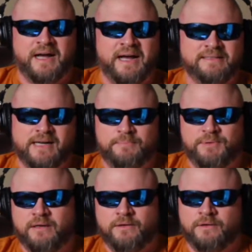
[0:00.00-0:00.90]
type of
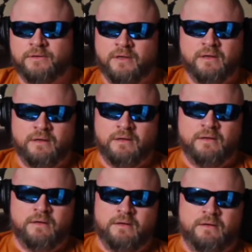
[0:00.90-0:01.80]
deal,
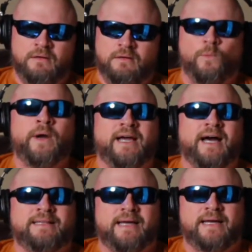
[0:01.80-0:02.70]
when he
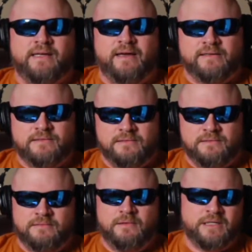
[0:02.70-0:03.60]
got that text,
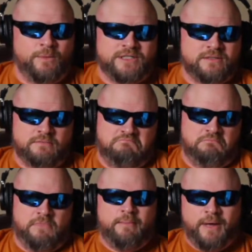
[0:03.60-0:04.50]
which
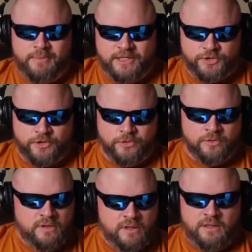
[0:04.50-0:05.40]
that may be true.
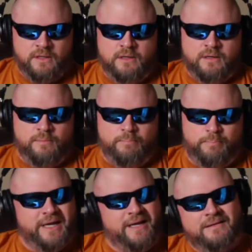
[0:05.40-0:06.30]
But